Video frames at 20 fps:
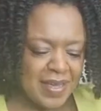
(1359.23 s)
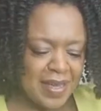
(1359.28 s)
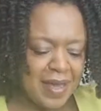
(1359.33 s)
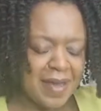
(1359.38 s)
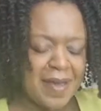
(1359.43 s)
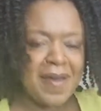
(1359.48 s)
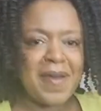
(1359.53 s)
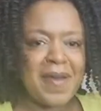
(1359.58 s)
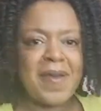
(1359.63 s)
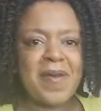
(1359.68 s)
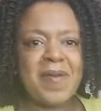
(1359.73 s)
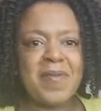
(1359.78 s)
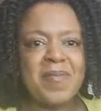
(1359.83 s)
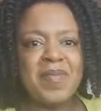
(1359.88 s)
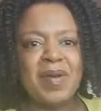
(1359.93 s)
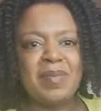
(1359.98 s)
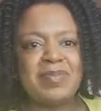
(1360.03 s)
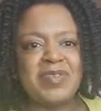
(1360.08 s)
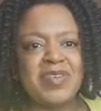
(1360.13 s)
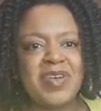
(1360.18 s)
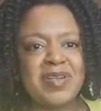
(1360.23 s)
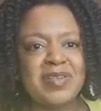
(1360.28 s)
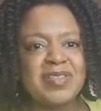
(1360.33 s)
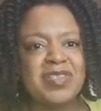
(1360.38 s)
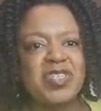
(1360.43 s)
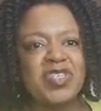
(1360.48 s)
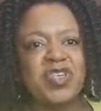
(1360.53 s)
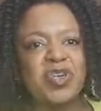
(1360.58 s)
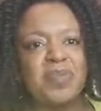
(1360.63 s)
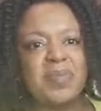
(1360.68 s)
Um, I'm trying not
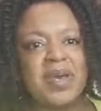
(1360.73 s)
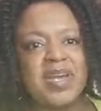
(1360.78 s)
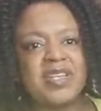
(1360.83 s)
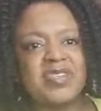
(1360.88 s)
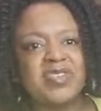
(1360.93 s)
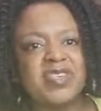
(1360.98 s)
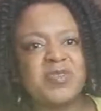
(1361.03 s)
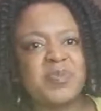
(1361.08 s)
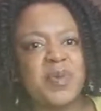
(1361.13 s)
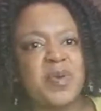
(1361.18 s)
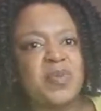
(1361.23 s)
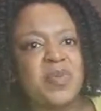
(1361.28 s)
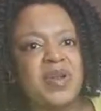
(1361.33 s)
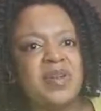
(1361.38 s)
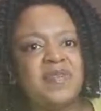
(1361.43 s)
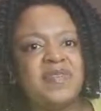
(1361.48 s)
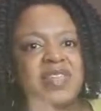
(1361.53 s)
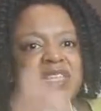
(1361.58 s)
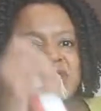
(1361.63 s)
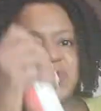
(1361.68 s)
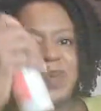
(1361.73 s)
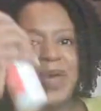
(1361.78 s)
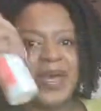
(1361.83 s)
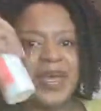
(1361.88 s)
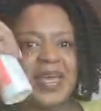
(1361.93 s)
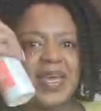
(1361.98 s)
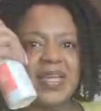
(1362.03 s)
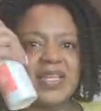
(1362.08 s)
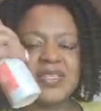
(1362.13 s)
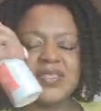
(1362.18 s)
to show my address, but one of these
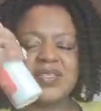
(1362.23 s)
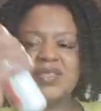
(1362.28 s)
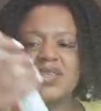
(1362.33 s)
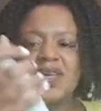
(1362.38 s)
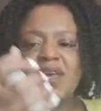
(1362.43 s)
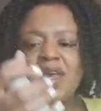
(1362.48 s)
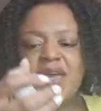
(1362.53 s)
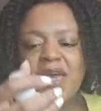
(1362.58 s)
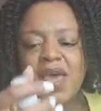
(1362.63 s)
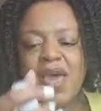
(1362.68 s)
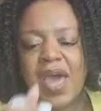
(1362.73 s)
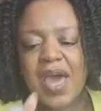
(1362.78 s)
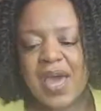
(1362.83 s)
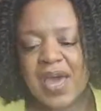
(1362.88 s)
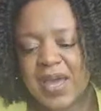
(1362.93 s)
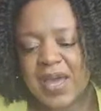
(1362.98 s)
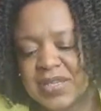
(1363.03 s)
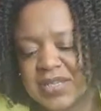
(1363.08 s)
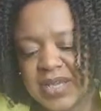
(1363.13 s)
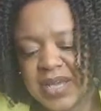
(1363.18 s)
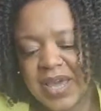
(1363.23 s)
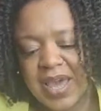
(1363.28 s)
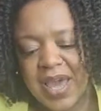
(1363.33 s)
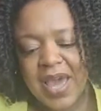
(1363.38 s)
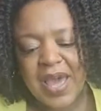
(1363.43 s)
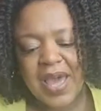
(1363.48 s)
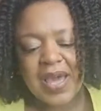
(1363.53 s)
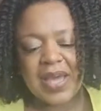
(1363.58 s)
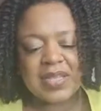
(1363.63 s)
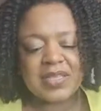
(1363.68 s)
packets, and it
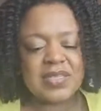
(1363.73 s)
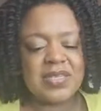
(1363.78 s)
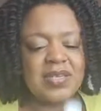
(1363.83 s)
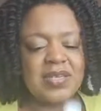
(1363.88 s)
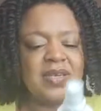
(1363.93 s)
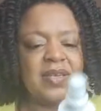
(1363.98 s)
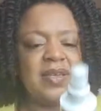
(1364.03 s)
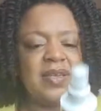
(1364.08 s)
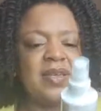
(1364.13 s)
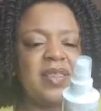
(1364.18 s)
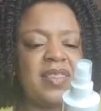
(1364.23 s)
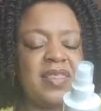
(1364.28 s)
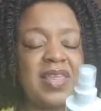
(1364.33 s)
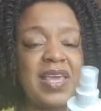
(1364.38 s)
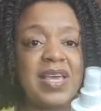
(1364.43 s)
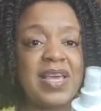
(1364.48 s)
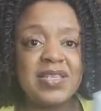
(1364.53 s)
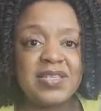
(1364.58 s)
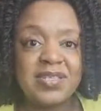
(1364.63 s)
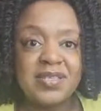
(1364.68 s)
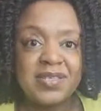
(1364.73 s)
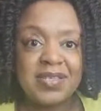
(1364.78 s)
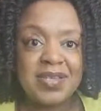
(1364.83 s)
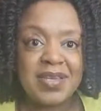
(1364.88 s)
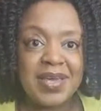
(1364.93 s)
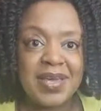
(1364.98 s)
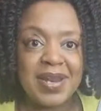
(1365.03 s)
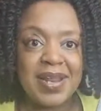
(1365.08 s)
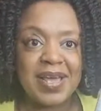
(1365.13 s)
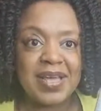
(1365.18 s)
had this
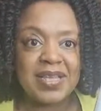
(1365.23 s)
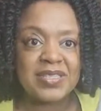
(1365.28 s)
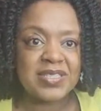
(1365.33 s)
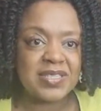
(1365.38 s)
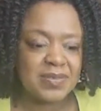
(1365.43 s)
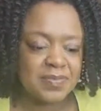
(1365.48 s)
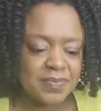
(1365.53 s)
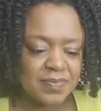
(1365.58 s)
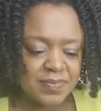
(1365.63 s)
in it.